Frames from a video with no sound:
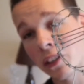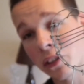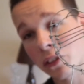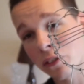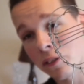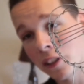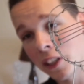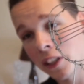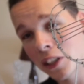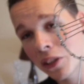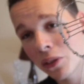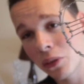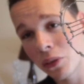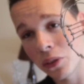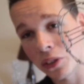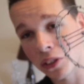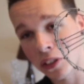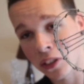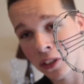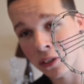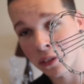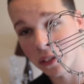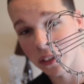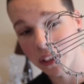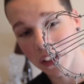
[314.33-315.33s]
looked really cool,
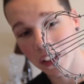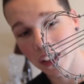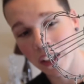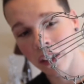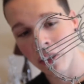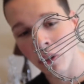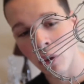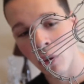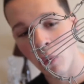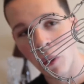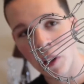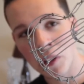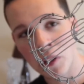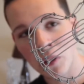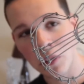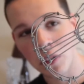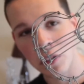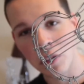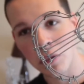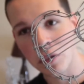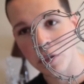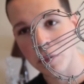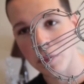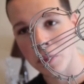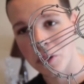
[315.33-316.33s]
so I thought why not
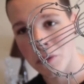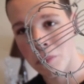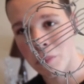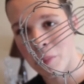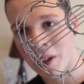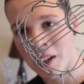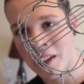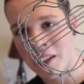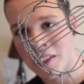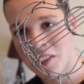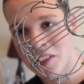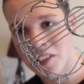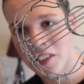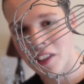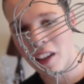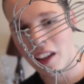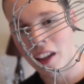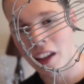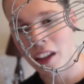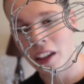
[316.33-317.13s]
use them as a base.